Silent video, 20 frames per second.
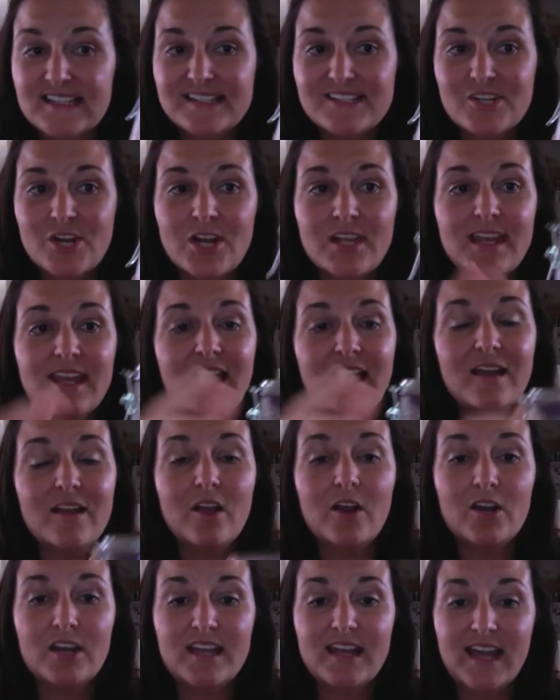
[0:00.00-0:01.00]
Snarky I had
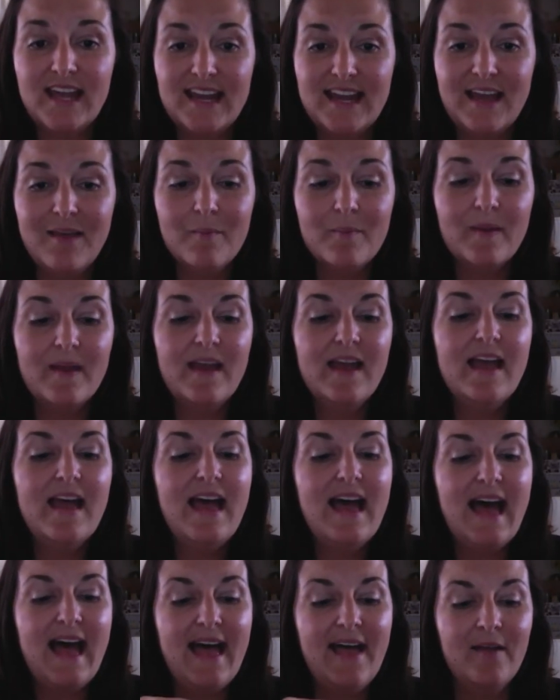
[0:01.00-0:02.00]
already cut up.
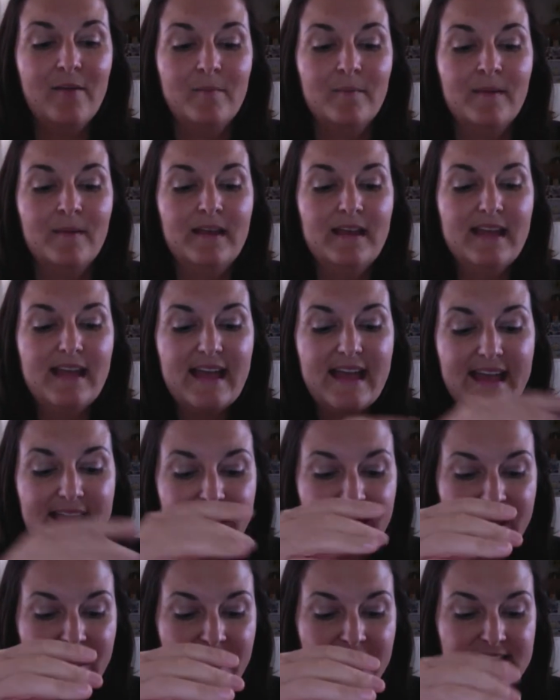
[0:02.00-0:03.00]

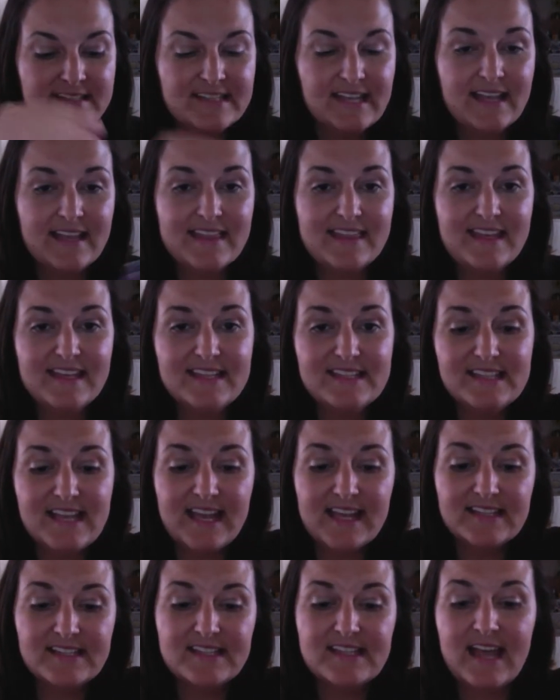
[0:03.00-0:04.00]
And this
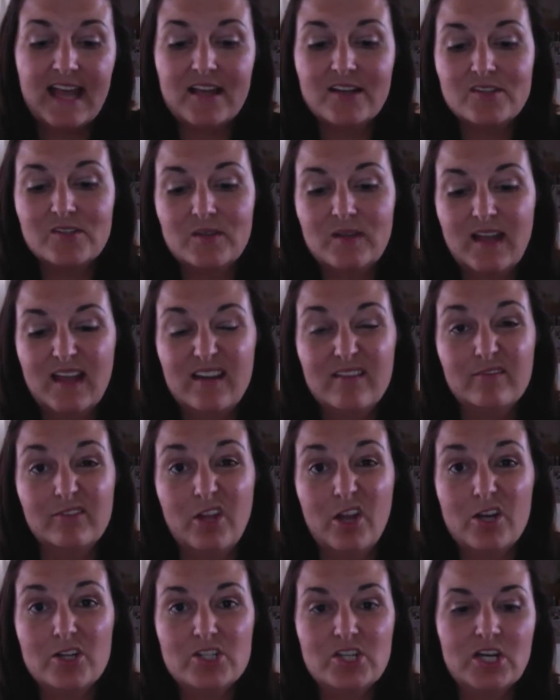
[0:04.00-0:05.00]
size is actually kind of
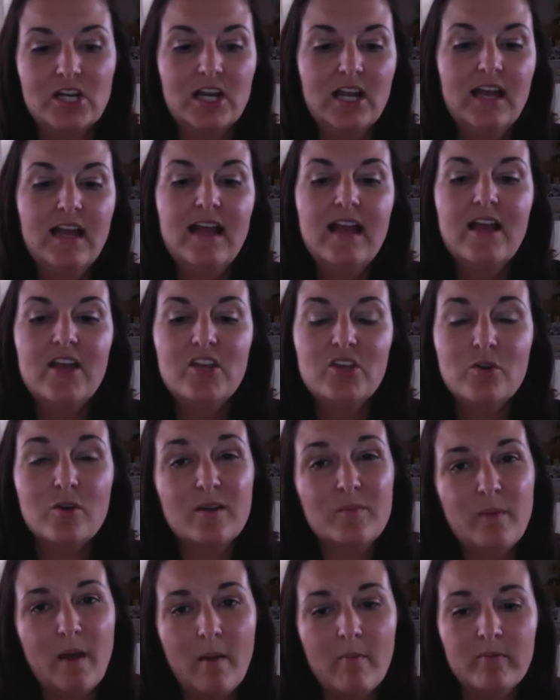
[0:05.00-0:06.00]
larger. You
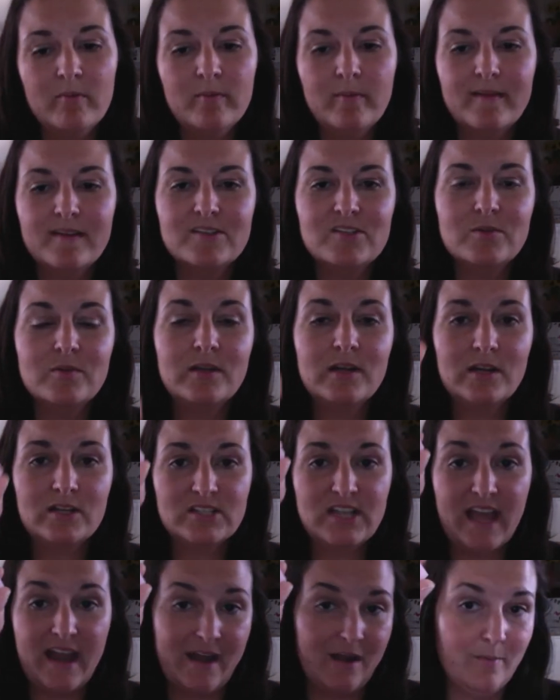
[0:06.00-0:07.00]
could probably do your
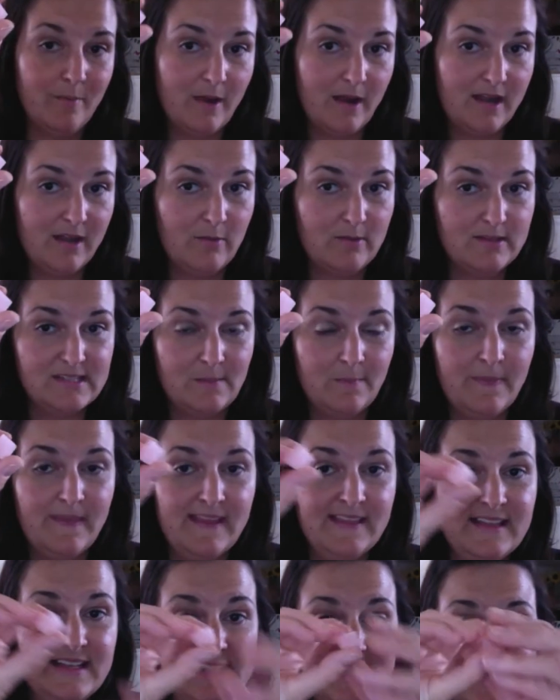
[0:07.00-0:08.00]
entire body with something this